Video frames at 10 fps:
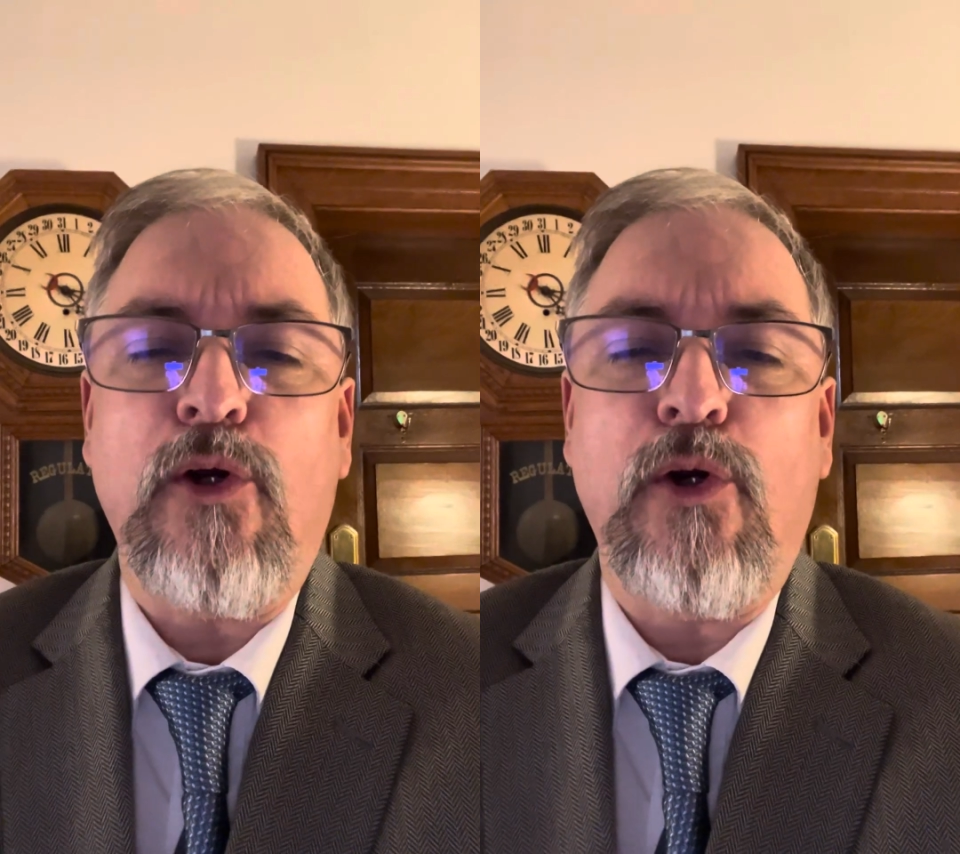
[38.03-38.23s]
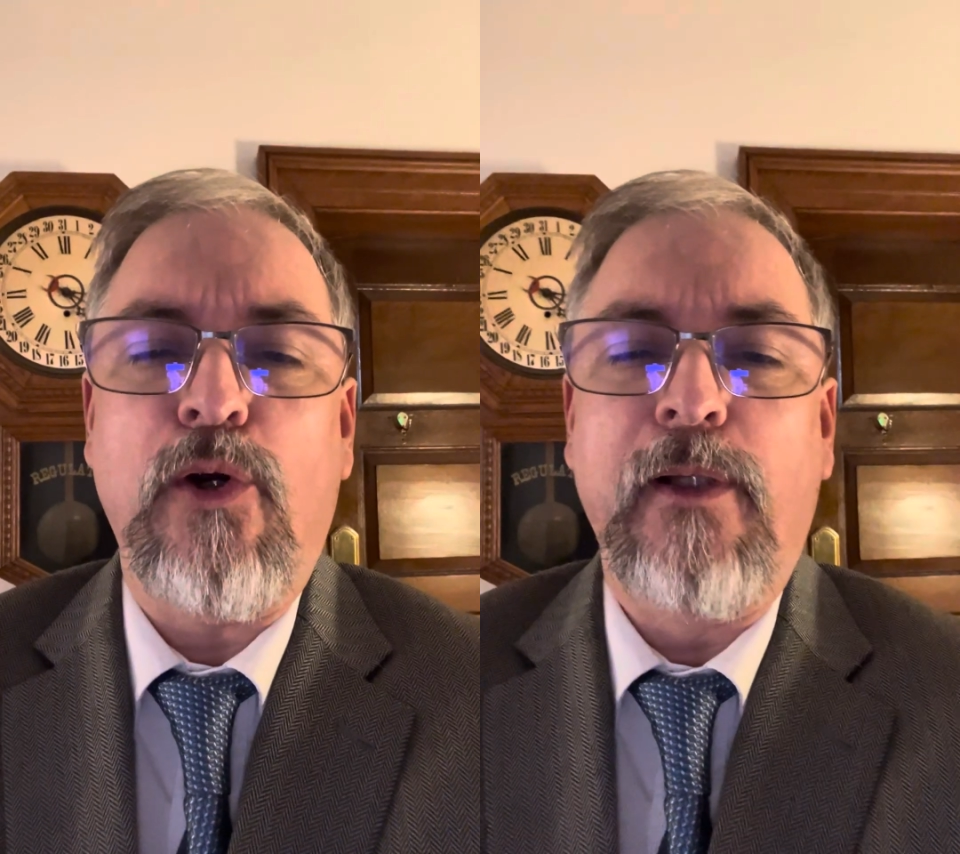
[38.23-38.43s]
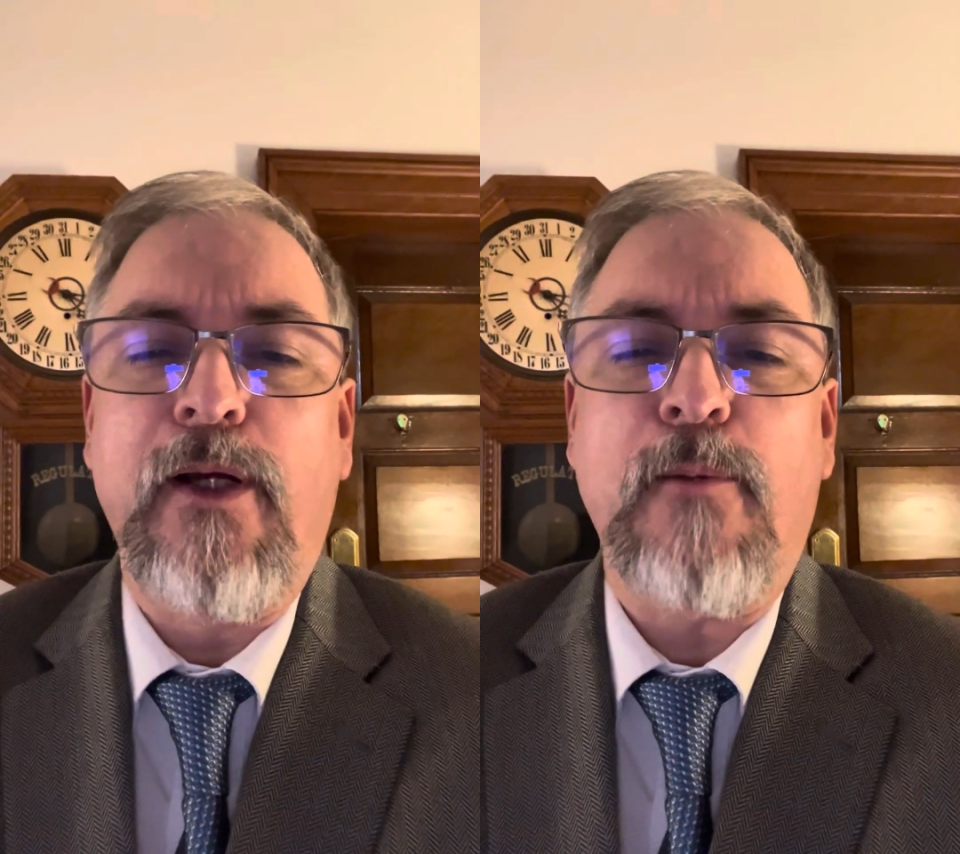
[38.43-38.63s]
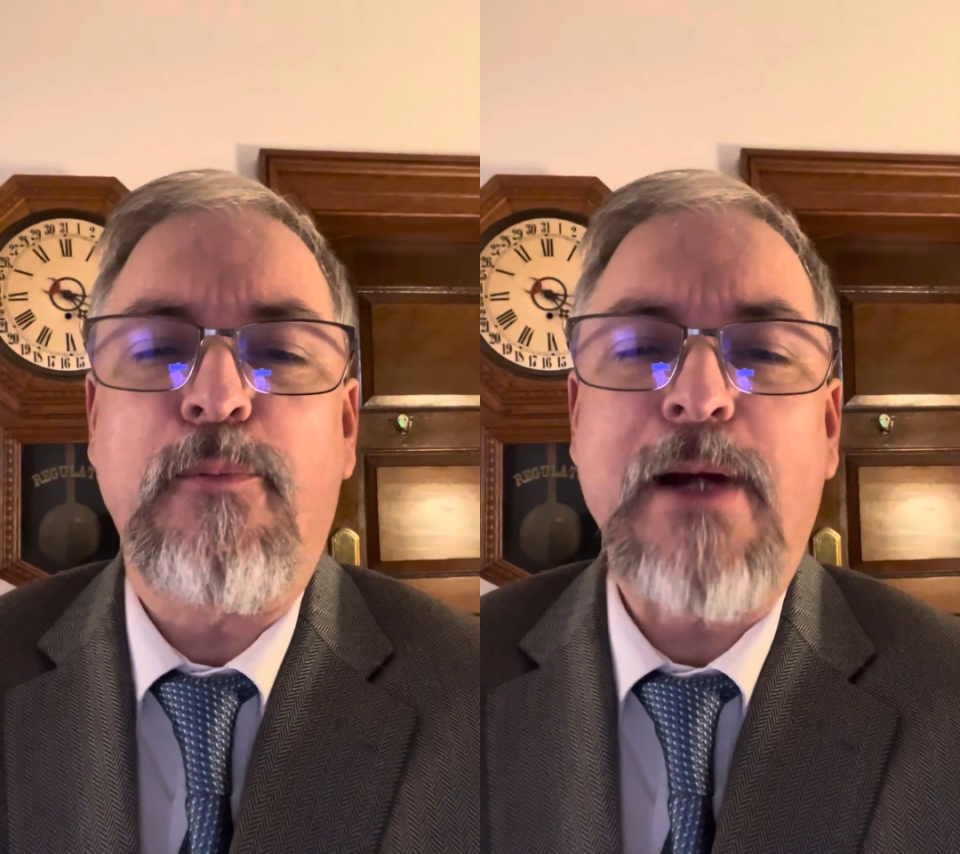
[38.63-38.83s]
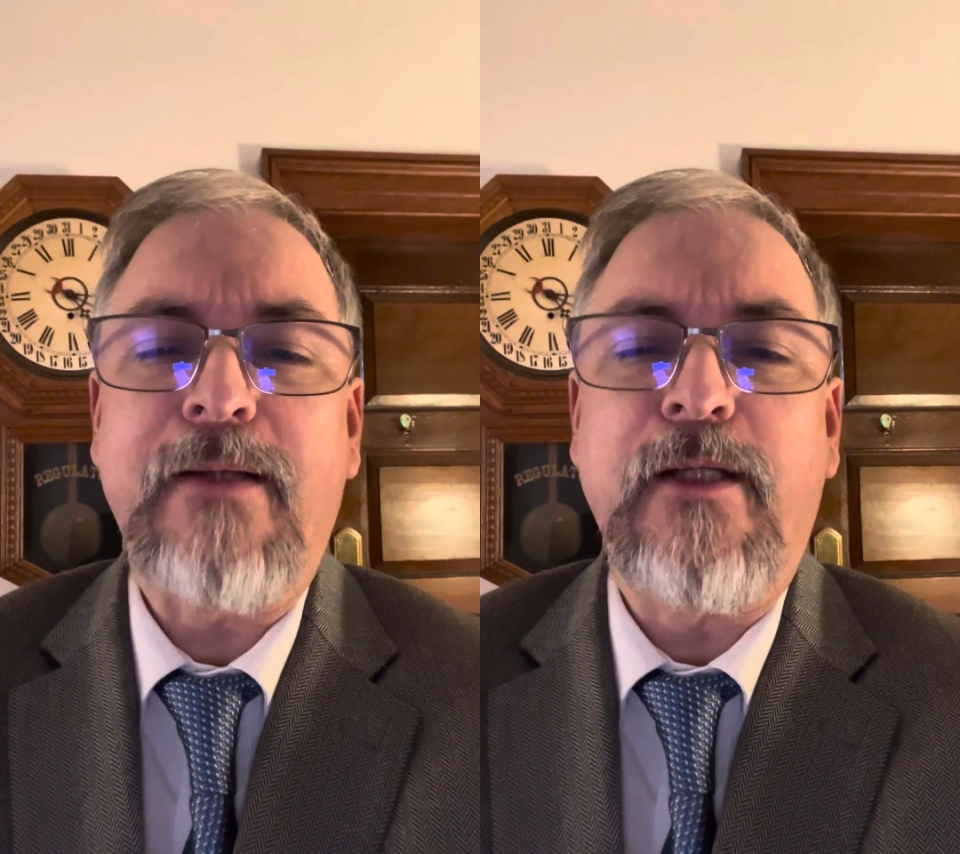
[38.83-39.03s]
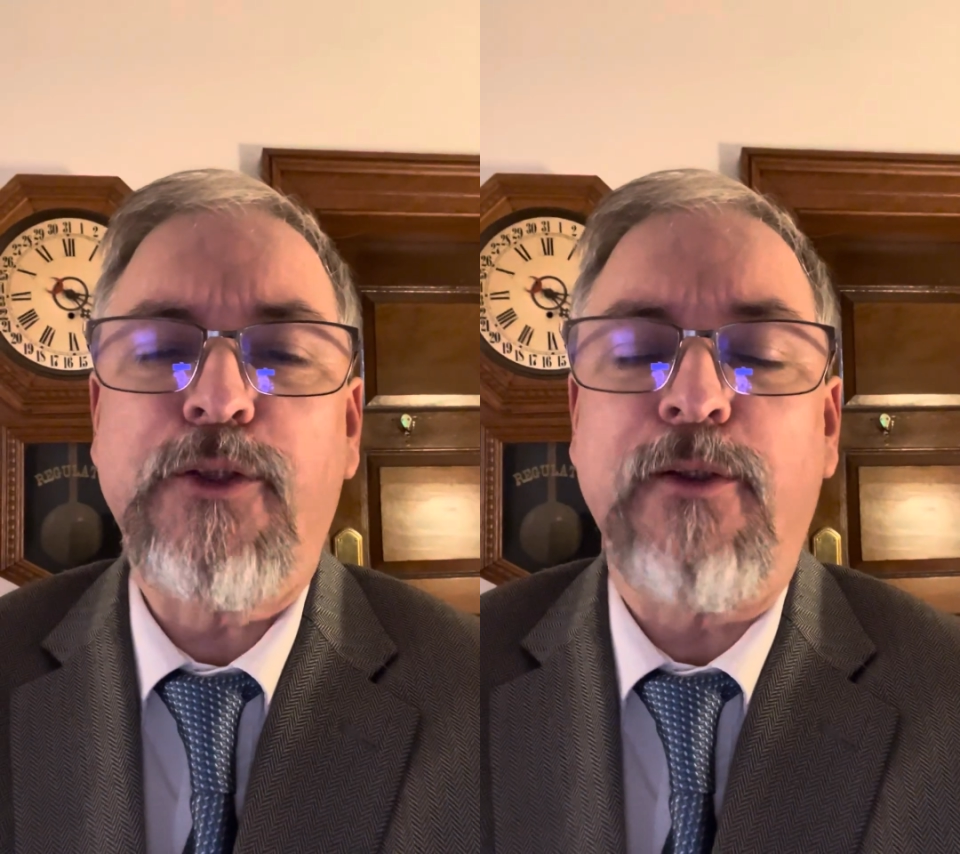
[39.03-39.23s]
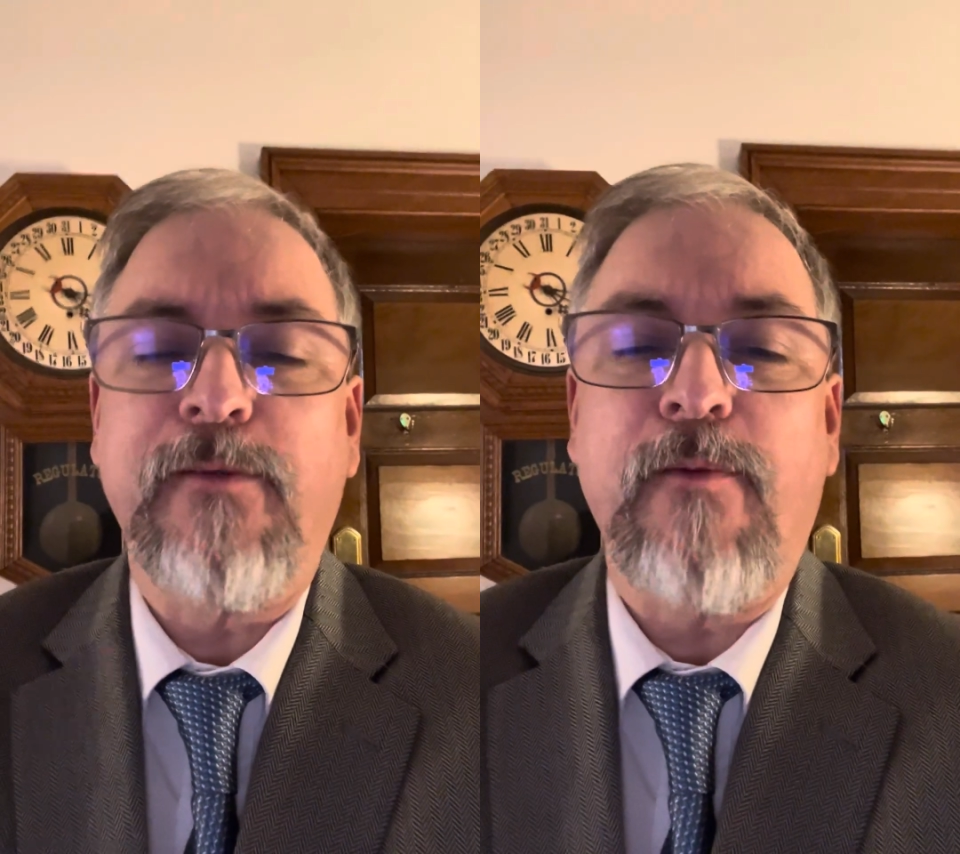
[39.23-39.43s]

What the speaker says: earlier practitioners